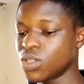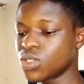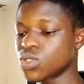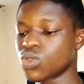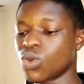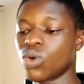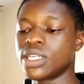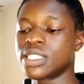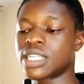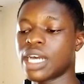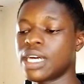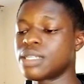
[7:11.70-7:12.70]
So
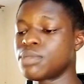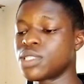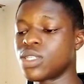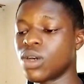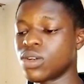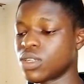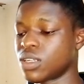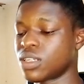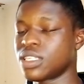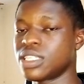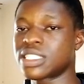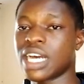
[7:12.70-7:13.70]
it can be done.
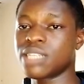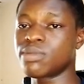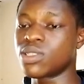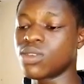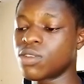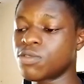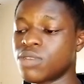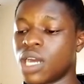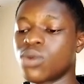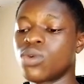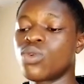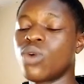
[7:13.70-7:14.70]
It can be done
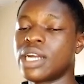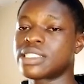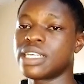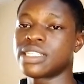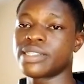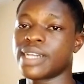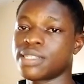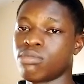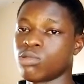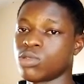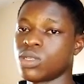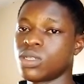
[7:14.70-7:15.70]
via Google AdSense
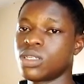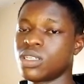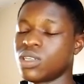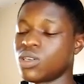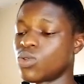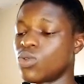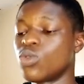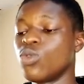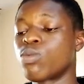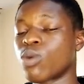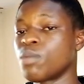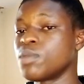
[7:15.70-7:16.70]
dashboard. Google
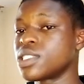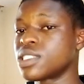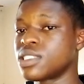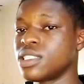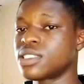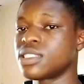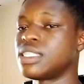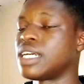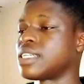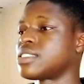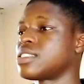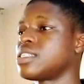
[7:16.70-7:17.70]
promises
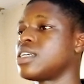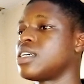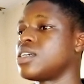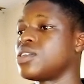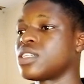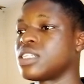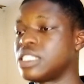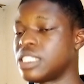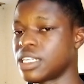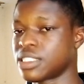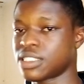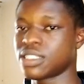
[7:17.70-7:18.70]
that
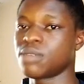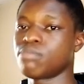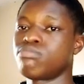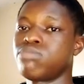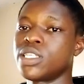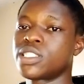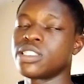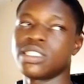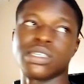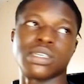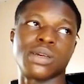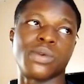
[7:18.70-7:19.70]
yes, paste
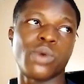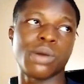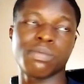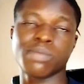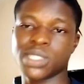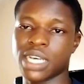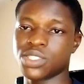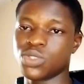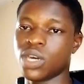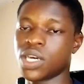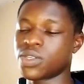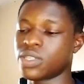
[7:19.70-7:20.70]
the website
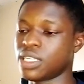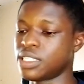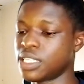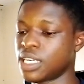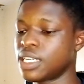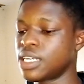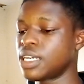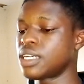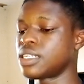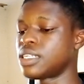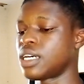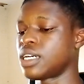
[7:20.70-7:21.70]
URL here,
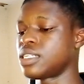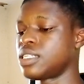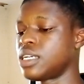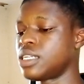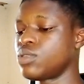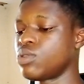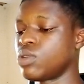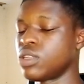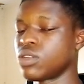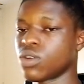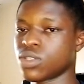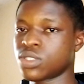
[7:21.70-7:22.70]
then we
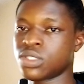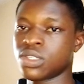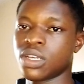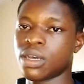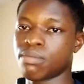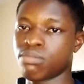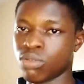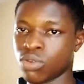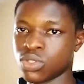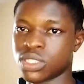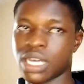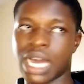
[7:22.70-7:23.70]
will not
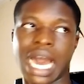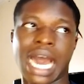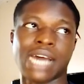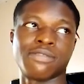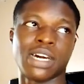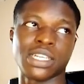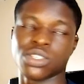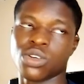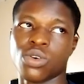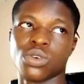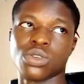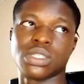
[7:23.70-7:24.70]
post advert
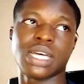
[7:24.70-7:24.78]
on